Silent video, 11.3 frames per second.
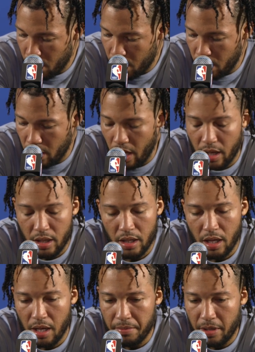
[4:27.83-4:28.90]
Yeah,
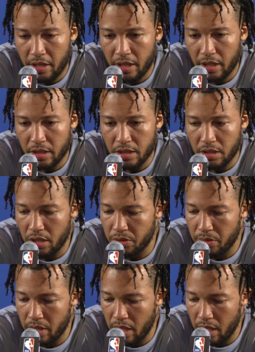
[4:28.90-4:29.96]
um, I think it starts
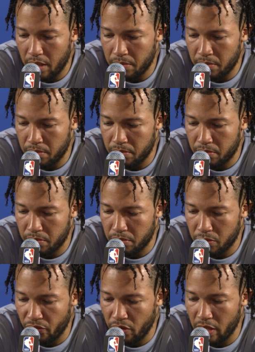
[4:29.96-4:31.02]
with um,
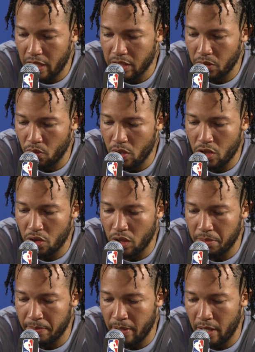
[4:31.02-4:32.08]
realizing where you can
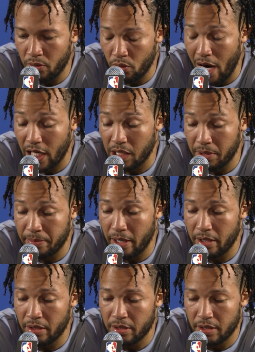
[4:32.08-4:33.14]
be better, where I can be
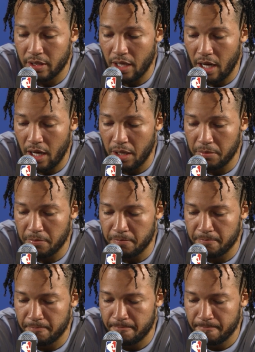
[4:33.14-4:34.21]
better. Um,
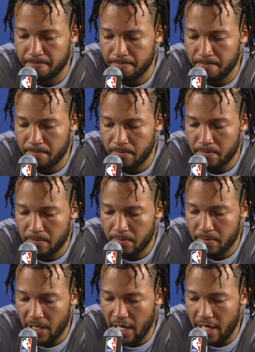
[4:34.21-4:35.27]

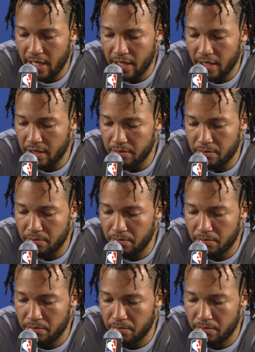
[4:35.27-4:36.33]
I, uh,
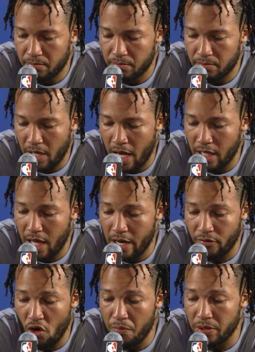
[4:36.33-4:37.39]
I had a lot of
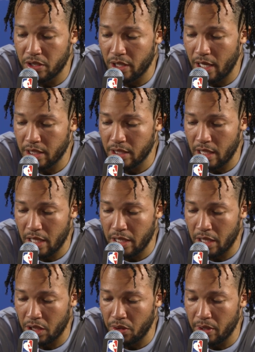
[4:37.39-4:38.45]
open shots and I
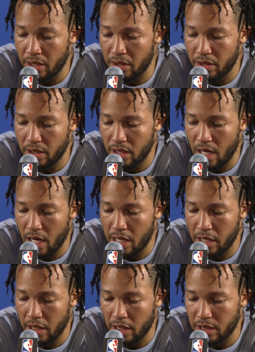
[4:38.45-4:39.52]
didn't go in, and I
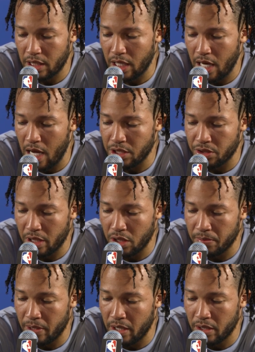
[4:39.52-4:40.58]
think I just got to concentrate a little
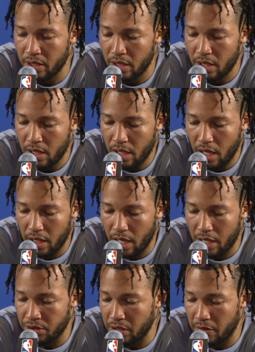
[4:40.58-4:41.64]
better, uh,
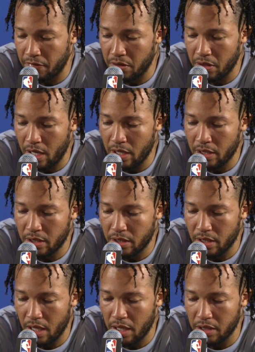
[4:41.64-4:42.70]
concentrate the free throw line,
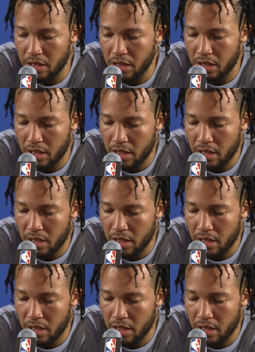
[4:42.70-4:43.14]
uh, just